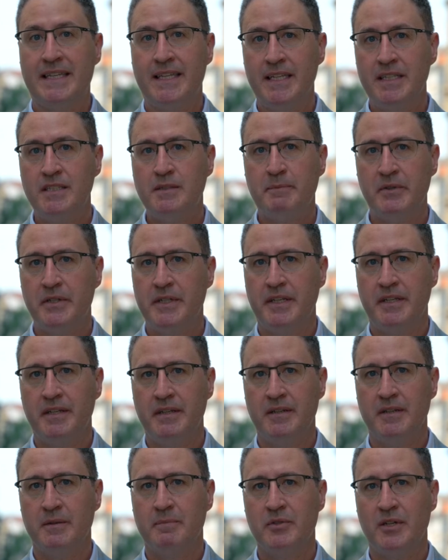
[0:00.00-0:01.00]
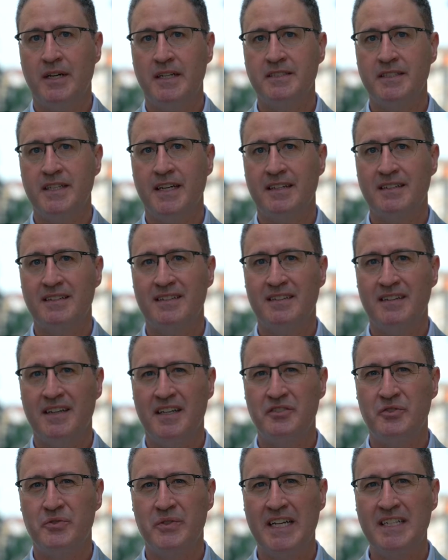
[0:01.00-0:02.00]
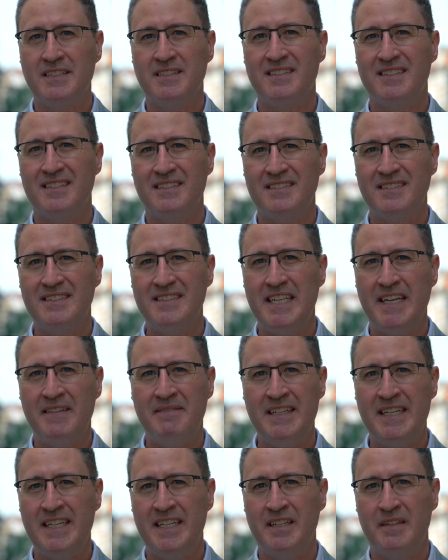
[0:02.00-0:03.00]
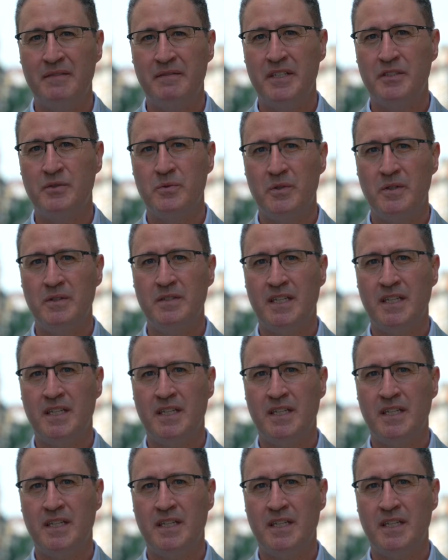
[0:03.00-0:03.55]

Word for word: This particular project addressed seven individual